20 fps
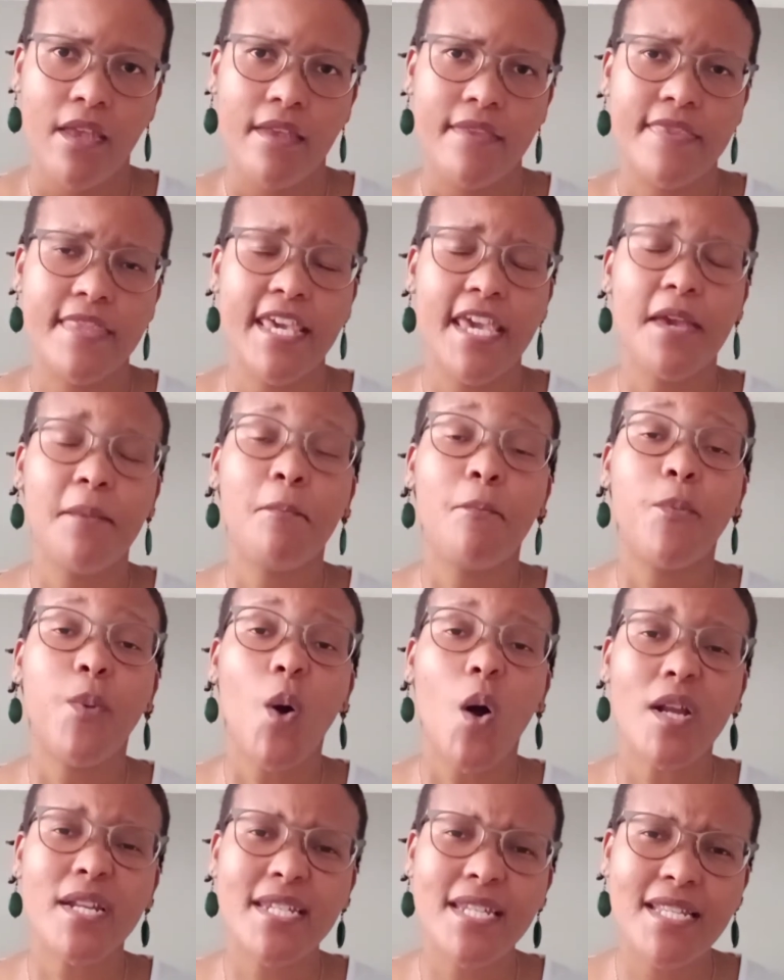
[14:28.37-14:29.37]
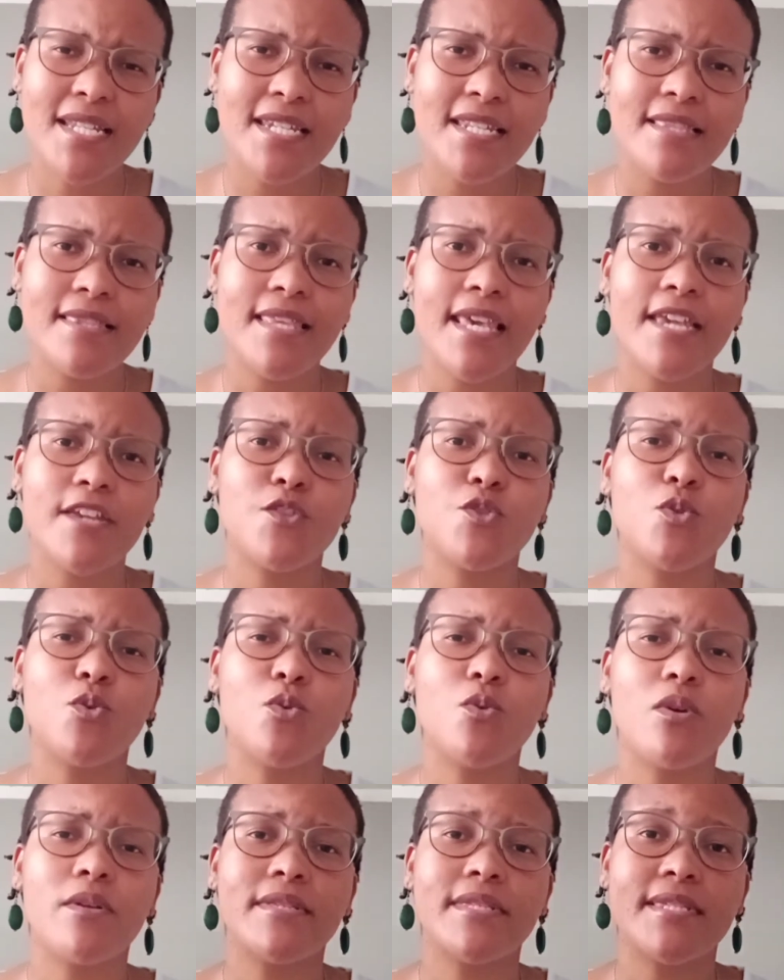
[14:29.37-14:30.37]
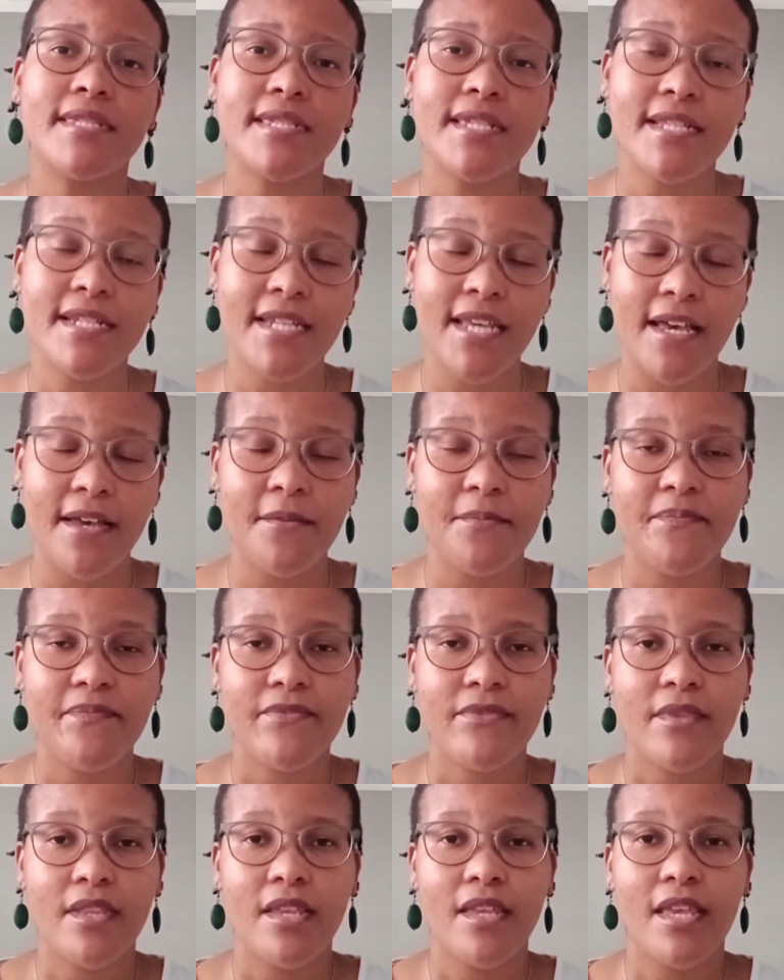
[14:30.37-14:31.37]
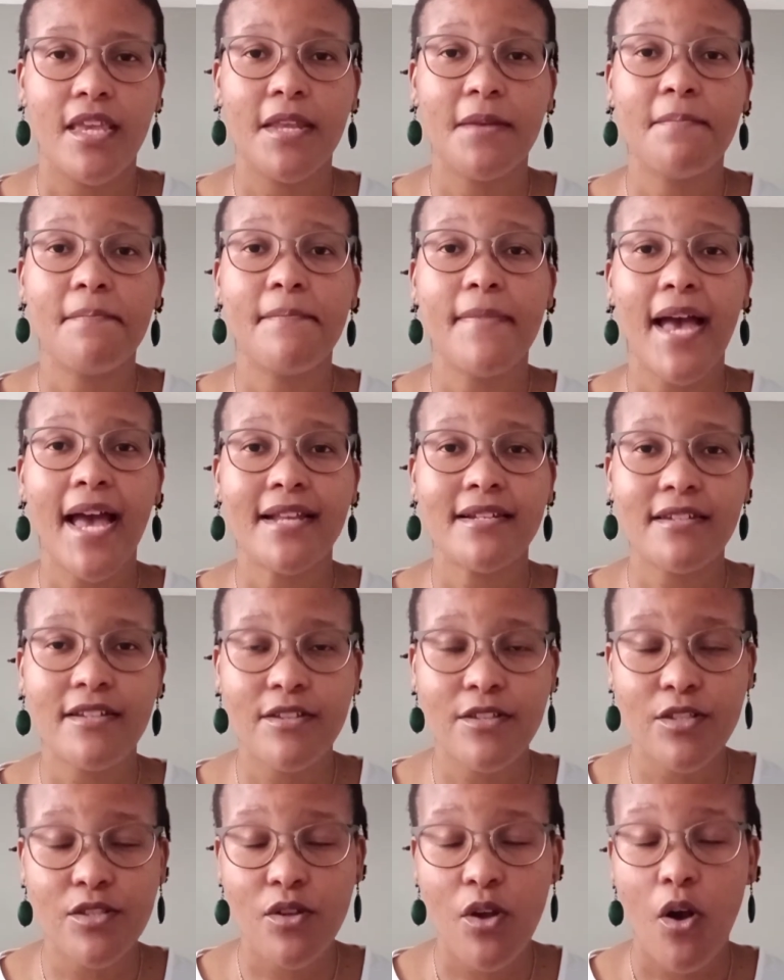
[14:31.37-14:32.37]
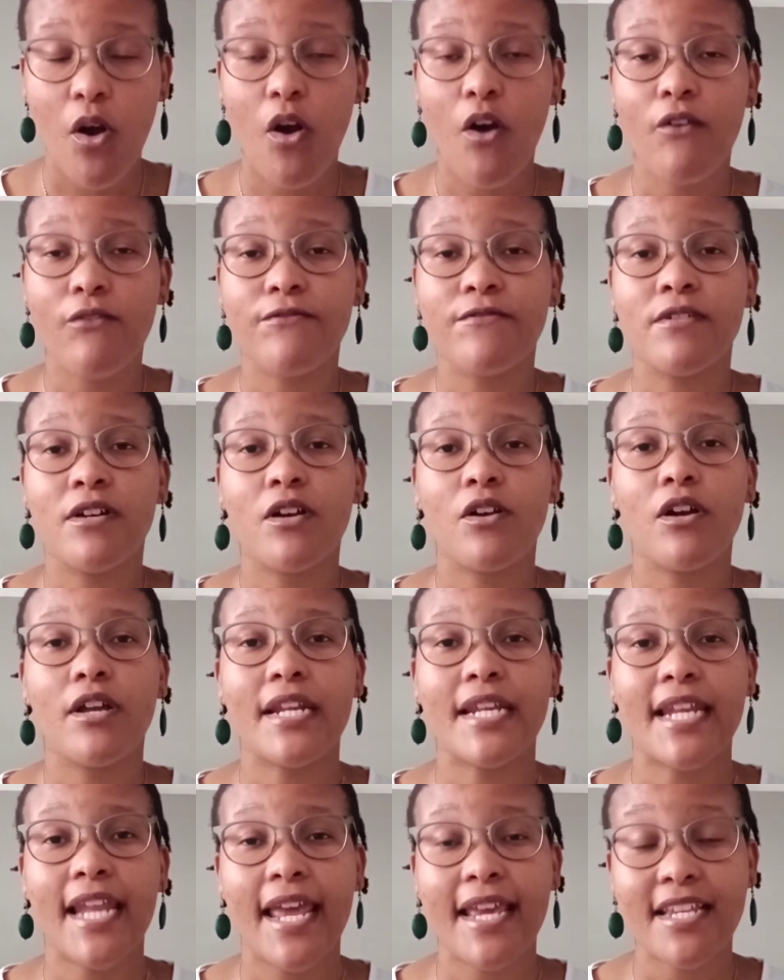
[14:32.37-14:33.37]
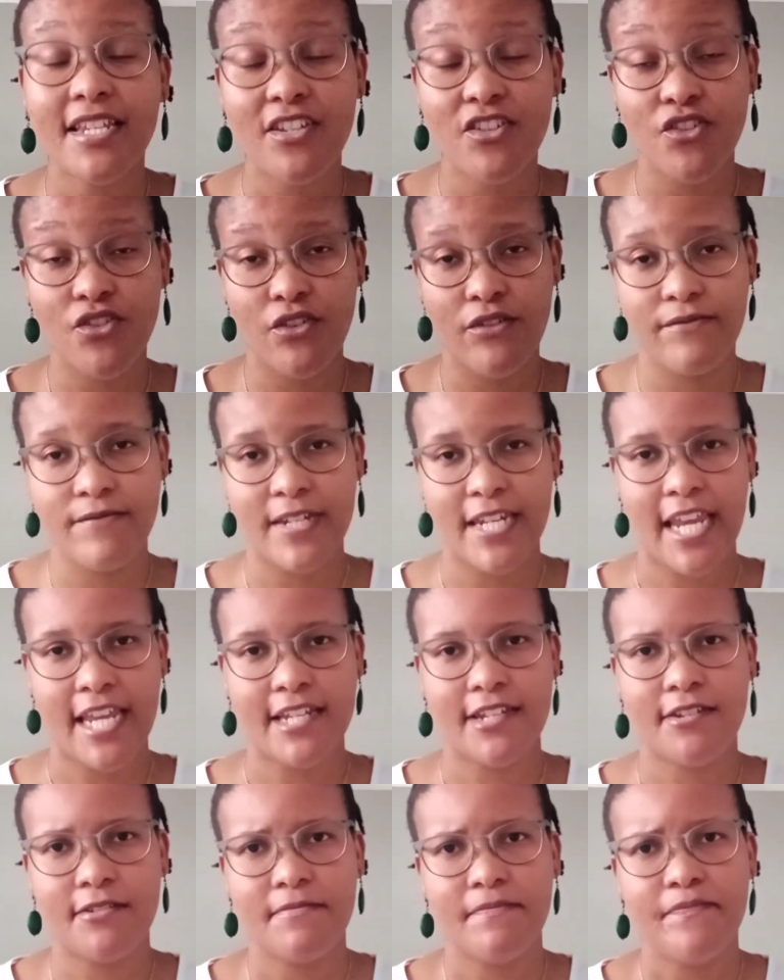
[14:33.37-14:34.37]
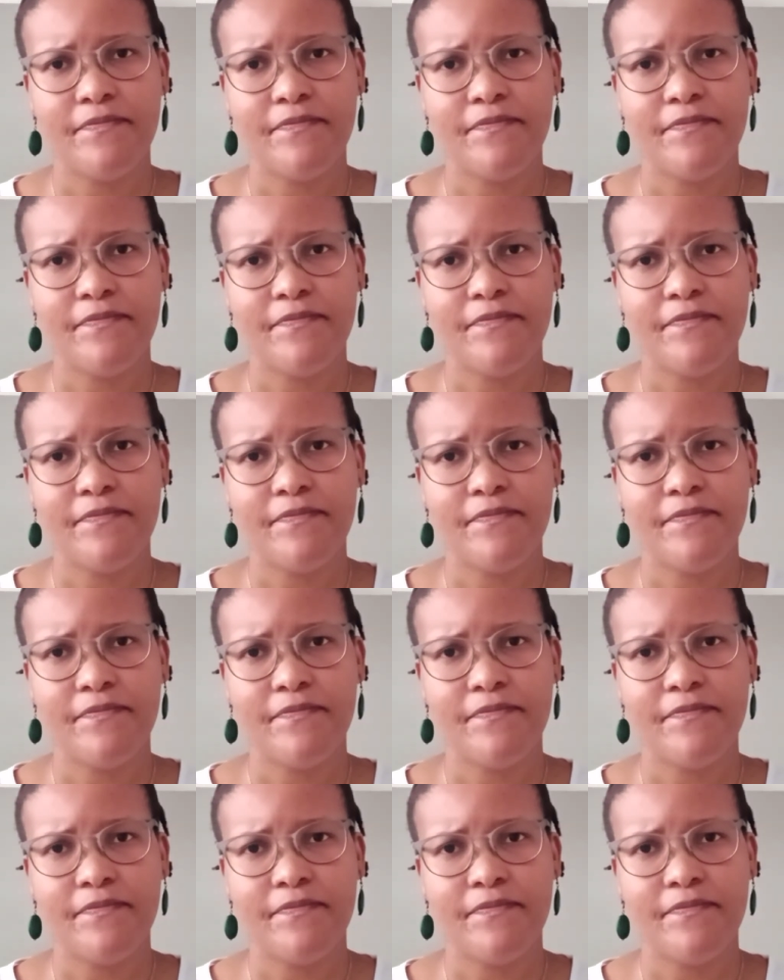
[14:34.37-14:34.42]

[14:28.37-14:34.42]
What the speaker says: The important thing to consider in matters of collection of debt